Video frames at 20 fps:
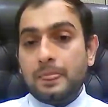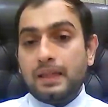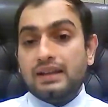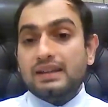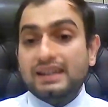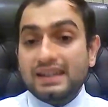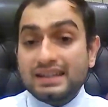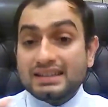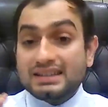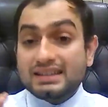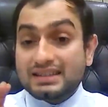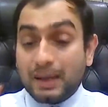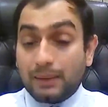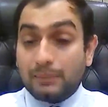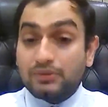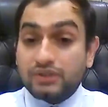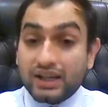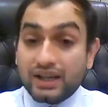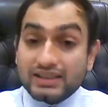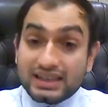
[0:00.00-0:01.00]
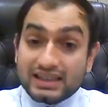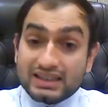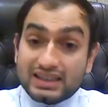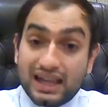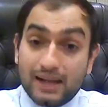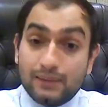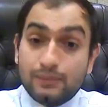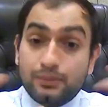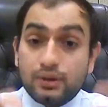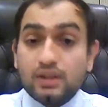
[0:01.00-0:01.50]
These subjects
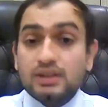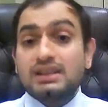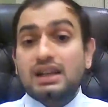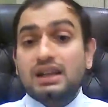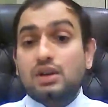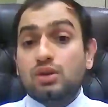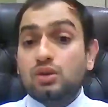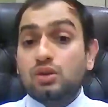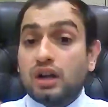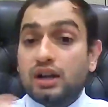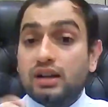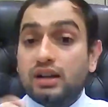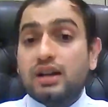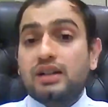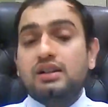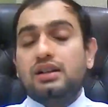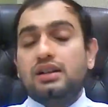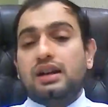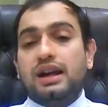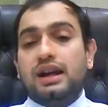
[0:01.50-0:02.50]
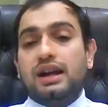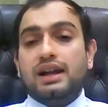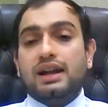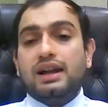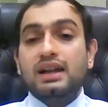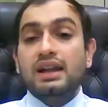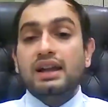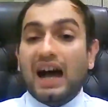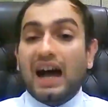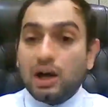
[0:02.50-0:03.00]
help you understand how to conduct a
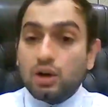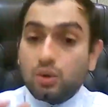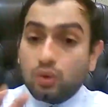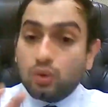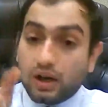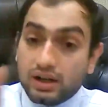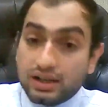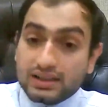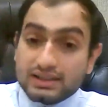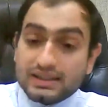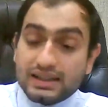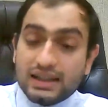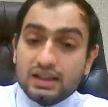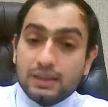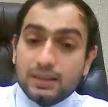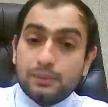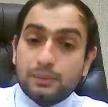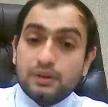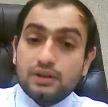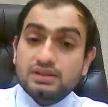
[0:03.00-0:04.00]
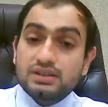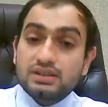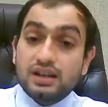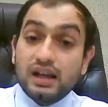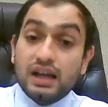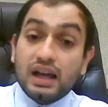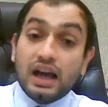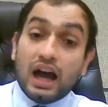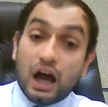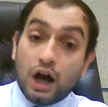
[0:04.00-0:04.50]
trial, how to understand the person,
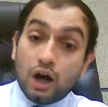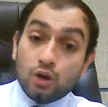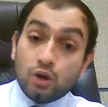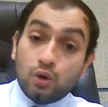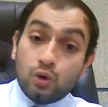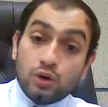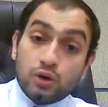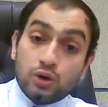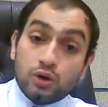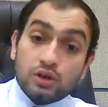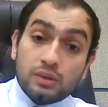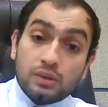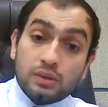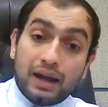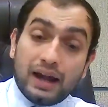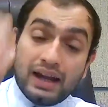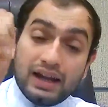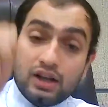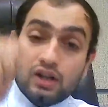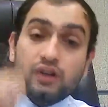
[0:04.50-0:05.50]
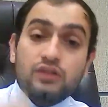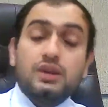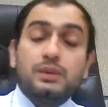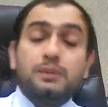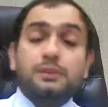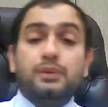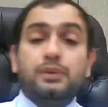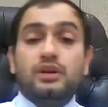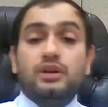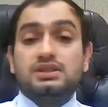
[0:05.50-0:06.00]
how to go into the mind of
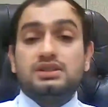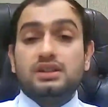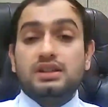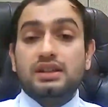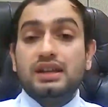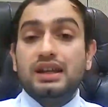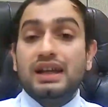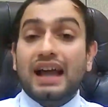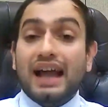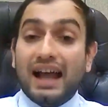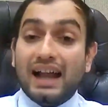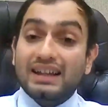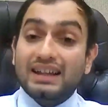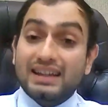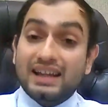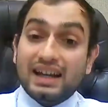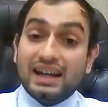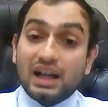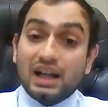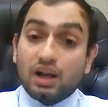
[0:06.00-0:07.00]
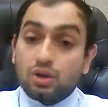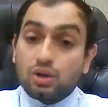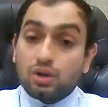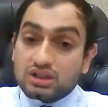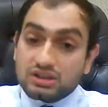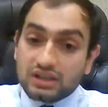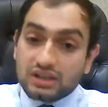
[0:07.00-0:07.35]
the person, and then how to